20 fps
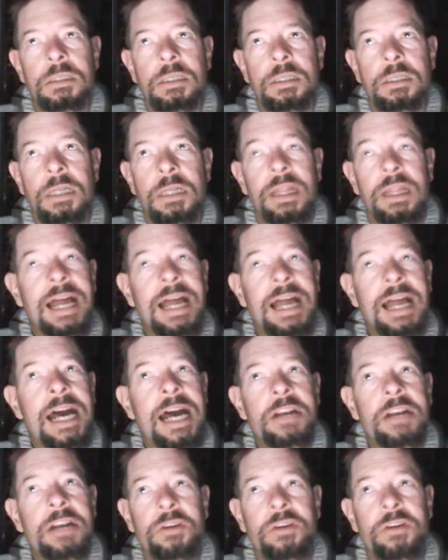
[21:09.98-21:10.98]
A
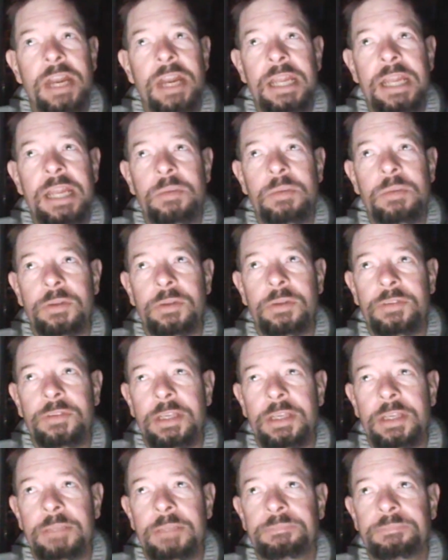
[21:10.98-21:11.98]
lot of grain whiskey